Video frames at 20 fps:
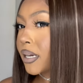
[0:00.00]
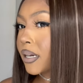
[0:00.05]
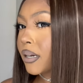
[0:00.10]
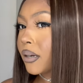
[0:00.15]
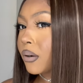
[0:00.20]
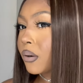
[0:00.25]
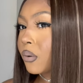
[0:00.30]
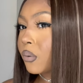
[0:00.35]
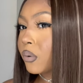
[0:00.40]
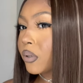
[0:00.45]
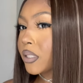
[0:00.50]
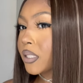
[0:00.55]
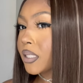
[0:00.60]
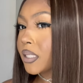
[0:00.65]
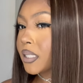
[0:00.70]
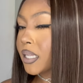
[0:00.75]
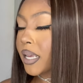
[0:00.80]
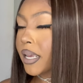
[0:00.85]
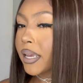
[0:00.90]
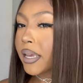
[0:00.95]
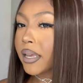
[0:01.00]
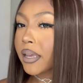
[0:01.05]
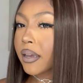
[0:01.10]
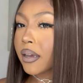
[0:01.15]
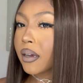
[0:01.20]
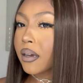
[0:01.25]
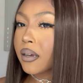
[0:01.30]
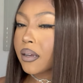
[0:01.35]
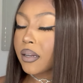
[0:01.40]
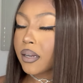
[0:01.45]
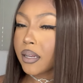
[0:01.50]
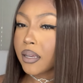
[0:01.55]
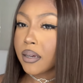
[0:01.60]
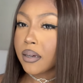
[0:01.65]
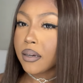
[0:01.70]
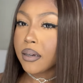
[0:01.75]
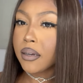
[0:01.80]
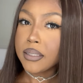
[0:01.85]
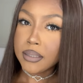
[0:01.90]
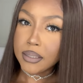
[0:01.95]
I was saying
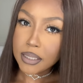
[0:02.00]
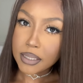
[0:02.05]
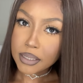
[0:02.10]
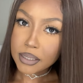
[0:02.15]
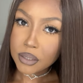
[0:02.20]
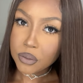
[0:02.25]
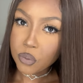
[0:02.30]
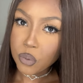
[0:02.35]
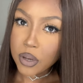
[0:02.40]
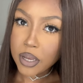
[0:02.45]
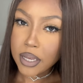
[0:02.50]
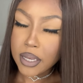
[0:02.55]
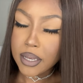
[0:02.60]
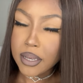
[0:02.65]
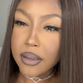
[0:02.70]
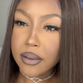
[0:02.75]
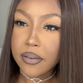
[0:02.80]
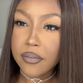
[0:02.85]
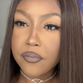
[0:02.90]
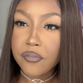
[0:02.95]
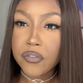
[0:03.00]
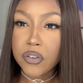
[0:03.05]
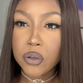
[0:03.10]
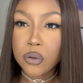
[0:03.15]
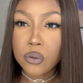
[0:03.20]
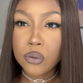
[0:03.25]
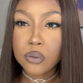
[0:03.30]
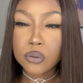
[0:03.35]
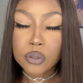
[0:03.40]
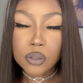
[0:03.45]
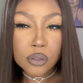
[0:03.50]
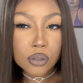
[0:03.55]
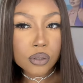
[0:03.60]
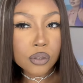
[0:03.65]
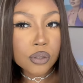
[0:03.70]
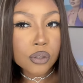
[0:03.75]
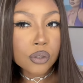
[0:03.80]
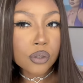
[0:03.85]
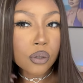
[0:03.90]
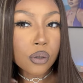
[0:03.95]
earlier, this wig feels
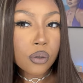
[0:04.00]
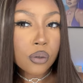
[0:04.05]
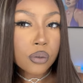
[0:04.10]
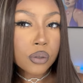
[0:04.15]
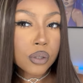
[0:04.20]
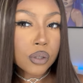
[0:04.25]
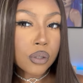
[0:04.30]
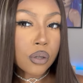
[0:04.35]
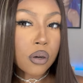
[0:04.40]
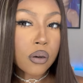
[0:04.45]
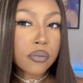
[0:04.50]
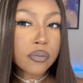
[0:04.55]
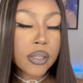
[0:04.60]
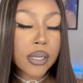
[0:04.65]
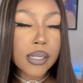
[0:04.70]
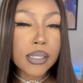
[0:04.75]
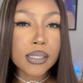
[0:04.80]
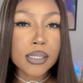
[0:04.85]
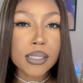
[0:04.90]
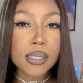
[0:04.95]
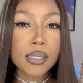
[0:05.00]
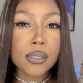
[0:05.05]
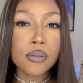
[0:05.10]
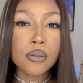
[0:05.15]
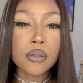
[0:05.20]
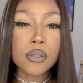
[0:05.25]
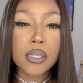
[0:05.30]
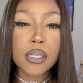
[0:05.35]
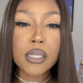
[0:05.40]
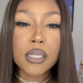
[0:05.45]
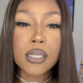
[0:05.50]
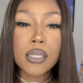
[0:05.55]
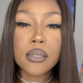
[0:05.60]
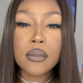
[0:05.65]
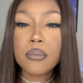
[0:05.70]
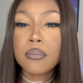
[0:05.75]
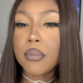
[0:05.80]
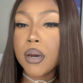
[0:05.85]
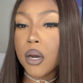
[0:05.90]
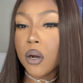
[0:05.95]
so soft and silky.
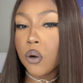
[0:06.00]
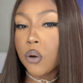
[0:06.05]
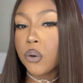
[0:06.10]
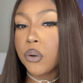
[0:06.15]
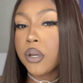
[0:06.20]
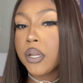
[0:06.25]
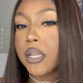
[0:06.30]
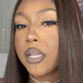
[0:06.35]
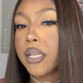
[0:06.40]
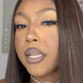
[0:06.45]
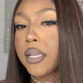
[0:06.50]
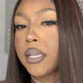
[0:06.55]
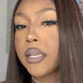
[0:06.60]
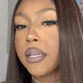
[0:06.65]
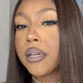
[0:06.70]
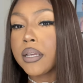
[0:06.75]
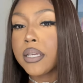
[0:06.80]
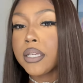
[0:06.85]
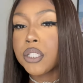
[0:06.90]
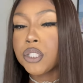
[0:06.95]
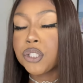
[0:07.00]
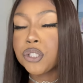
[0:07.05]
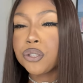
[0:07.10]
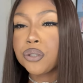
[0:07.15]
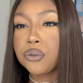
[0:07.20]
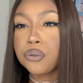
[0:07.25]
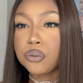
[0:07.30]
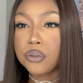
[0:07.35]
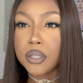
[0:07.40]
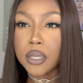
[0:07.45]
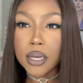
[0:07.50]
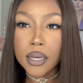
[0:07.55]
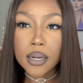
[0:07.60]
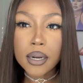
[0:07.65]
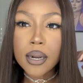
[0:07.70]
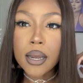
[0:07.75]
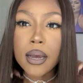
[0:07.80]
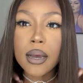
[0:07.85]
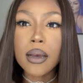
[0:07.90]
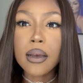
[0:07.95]
My only issue
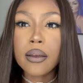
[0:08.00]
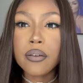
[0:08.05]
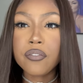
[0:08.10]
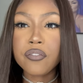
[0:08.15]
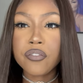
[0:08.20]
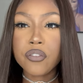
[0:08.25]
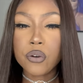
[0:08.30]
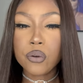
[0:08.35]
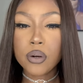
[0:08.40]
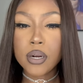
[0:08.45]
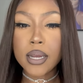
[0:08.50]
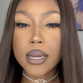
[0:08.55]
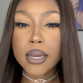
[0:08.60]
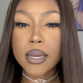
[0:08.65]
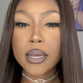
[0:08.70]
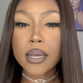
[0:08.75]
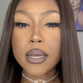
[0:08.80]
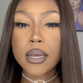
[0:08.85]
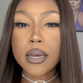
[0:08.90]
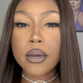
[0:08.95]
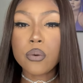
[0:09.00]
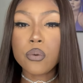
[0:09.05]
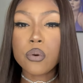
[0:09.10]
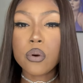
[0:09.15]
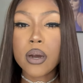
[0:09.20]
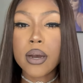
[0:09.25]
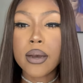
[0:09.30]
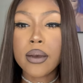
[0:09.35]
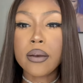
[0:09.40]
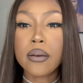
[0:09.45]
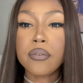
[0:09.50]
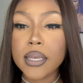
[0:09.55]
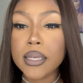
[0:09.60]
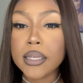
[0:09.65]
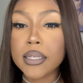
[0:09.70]
that I feel like I will have